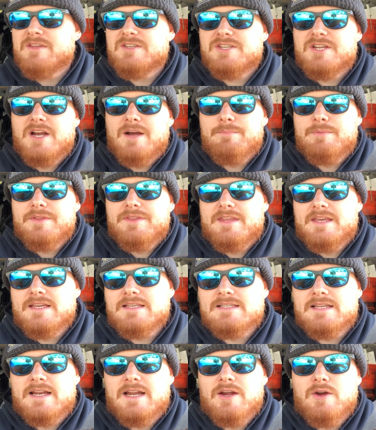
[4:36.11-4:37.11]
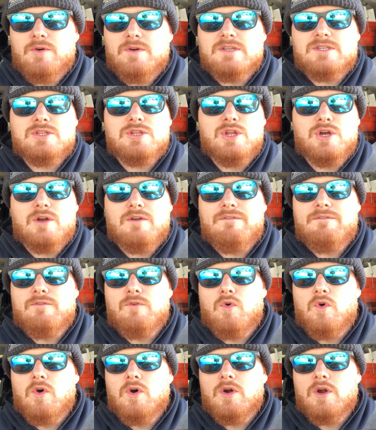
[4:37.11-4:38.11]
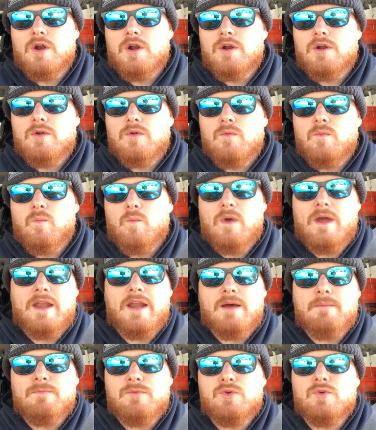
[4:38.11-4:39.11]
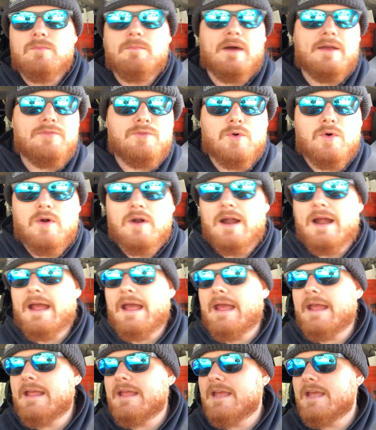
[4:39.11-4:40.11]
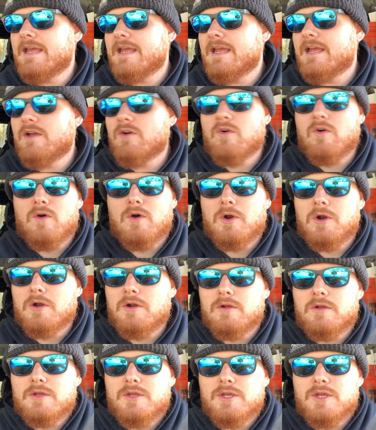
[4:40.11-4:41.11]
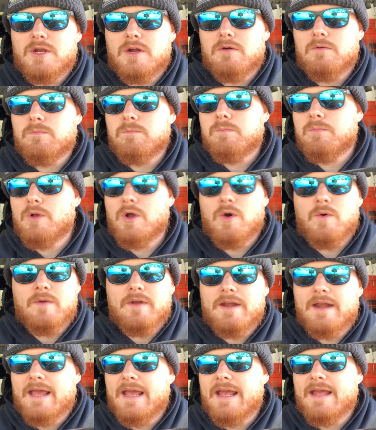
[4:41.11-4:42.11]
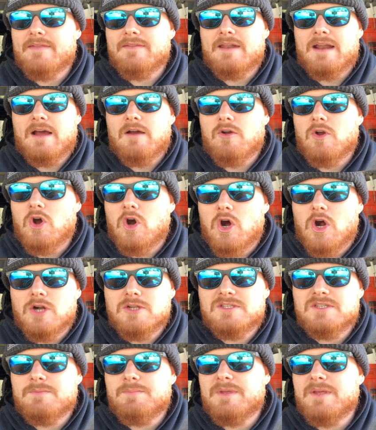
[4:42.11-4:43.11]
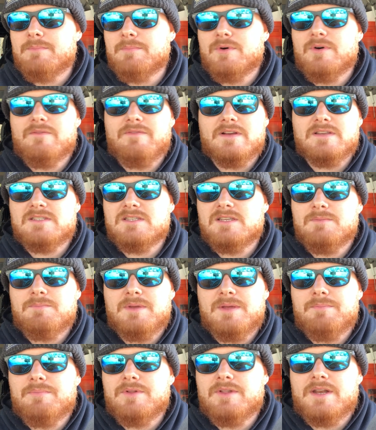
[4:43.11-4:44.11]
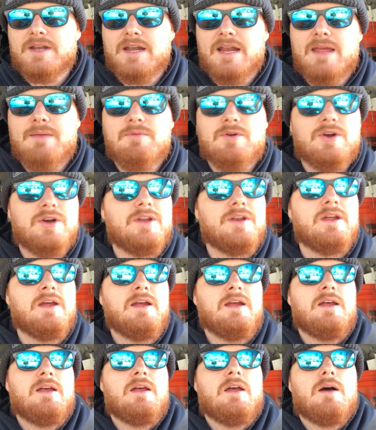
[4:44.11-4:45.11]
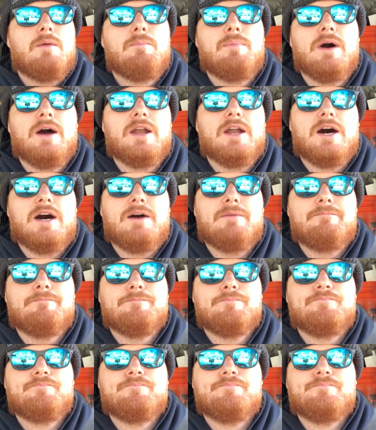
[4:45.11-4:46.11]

There's a couple things that I always look for when I'm doing my door hanging or, you know, going and handing out cards to people if I see people in a neighborhood. But um,